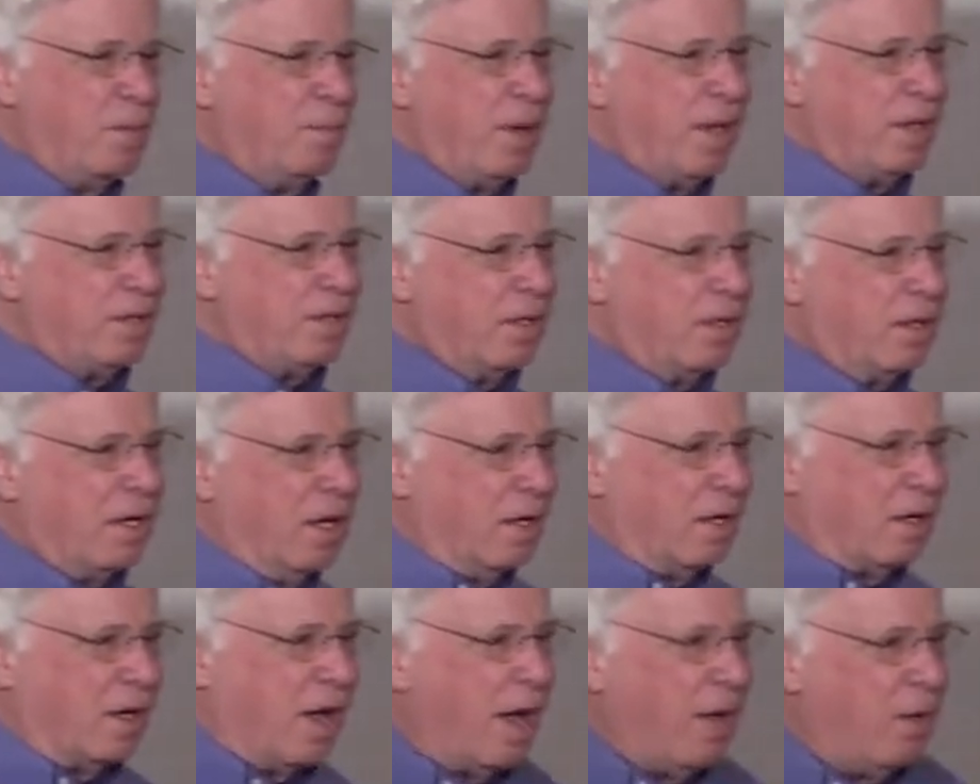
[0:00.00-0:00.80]
about the
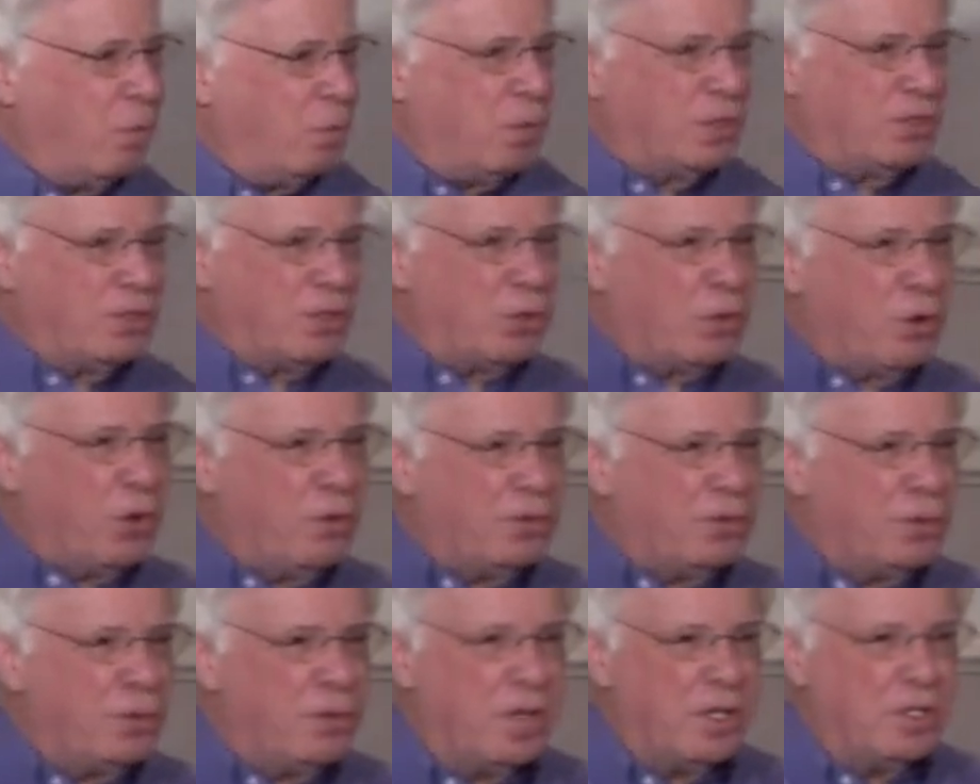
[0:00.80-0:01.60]
guy who wants to go
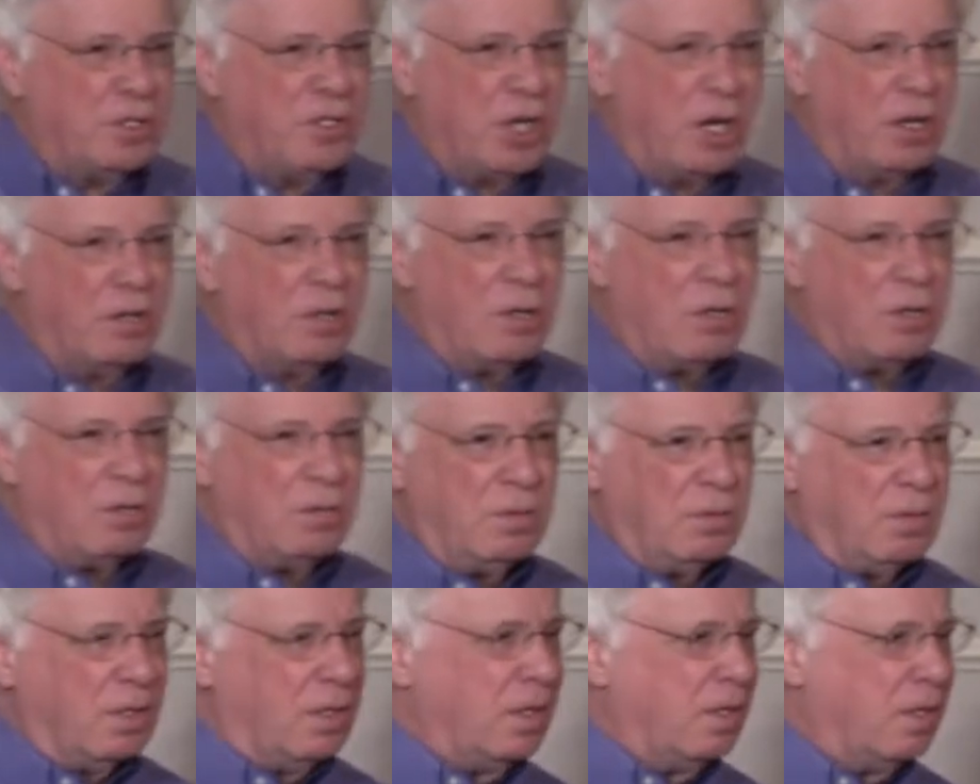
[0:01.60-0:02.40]
through the jungle
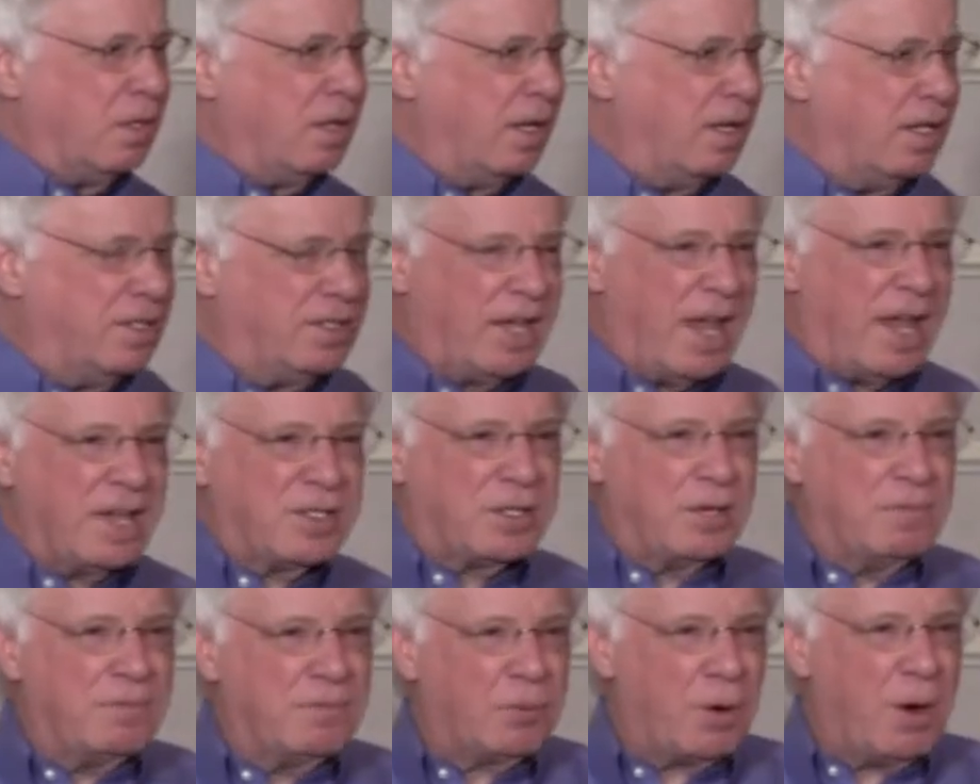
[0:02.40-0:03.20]
and he's
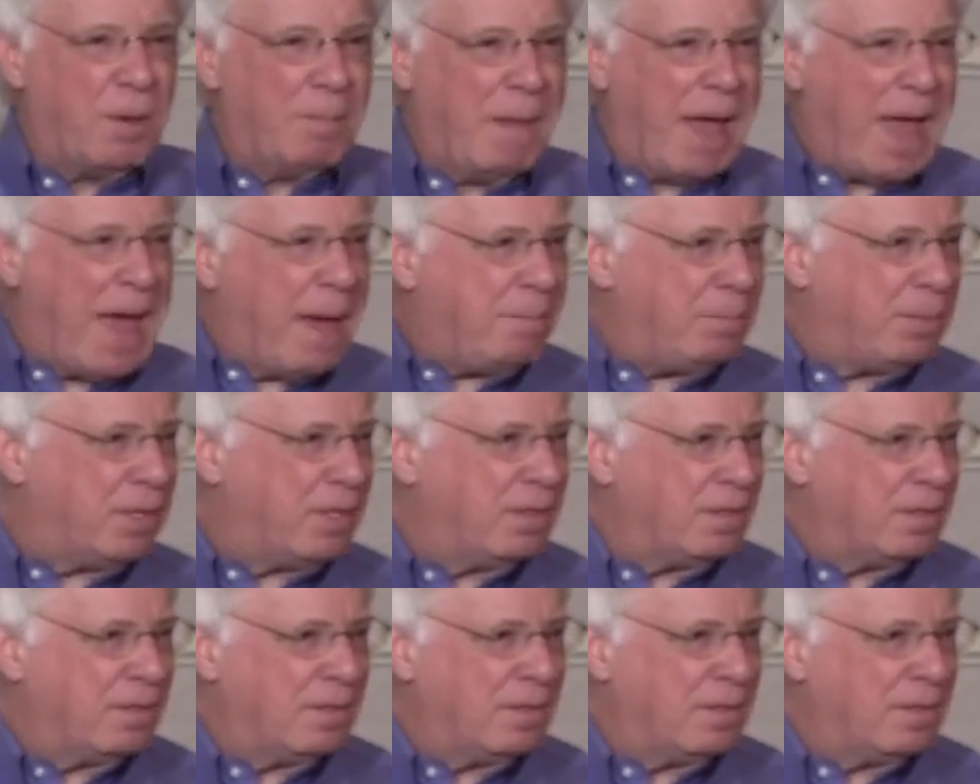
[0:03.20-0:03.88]
asking for a map.